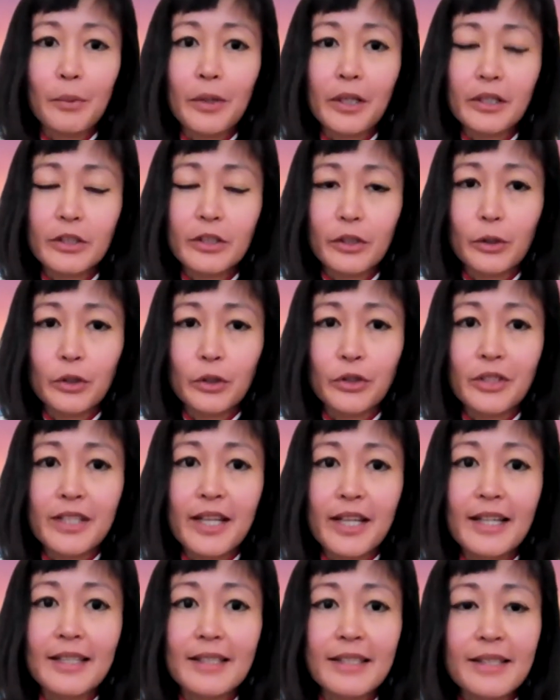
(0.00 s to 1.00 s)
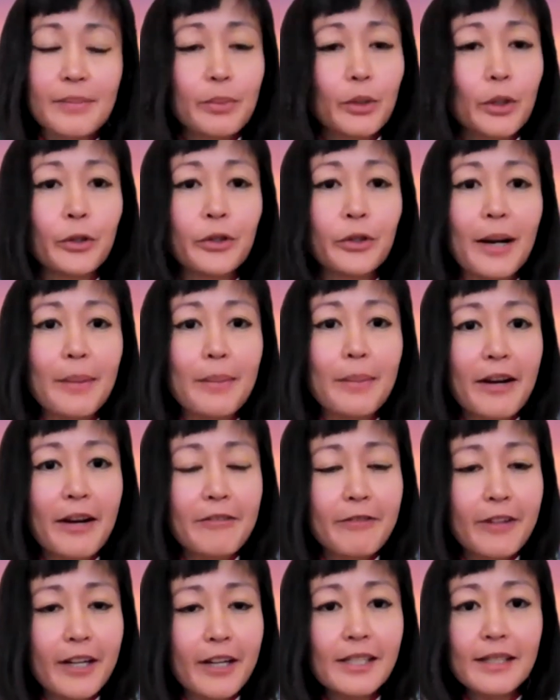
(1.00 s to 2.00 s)
what social science program might
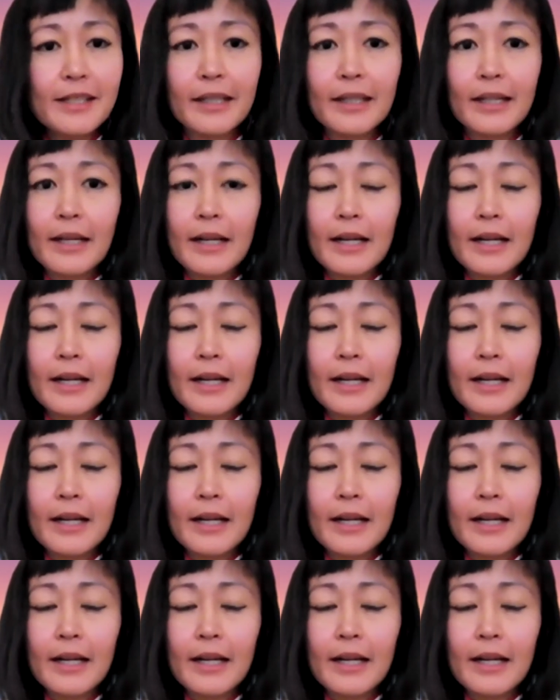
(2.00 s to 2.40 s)
fund,